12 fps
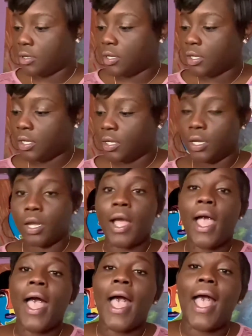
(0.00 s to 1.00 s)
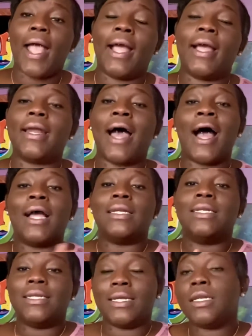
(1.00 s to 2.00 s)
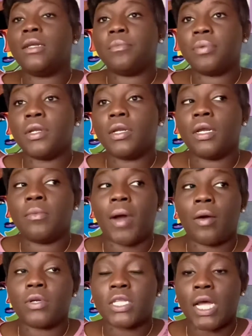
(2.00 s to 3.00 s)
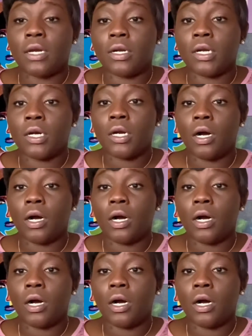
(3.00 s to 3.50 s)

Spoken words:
kit. And I didn't put in my retainer.